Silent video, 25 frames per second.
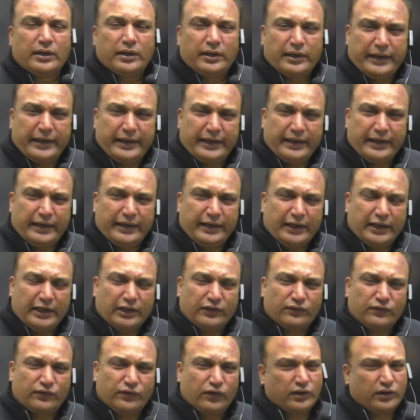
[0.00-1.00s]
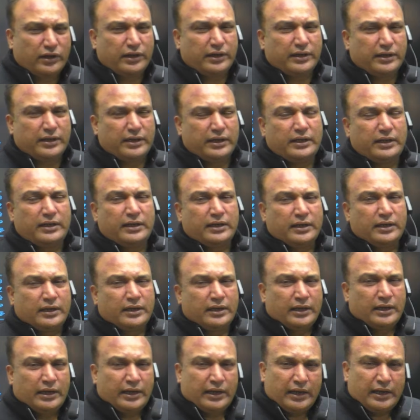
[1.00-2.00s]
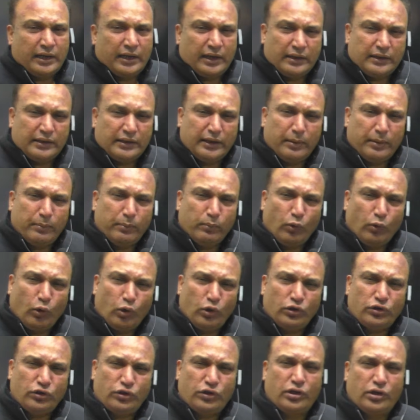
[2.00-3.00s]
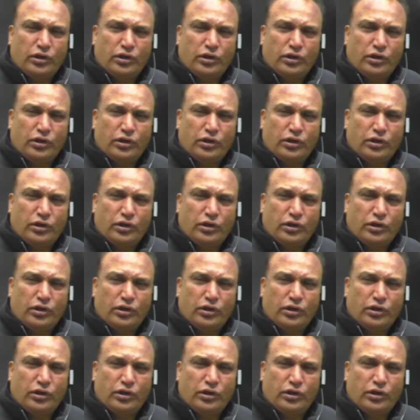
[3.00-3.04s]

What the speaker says: India's foreign trade. The most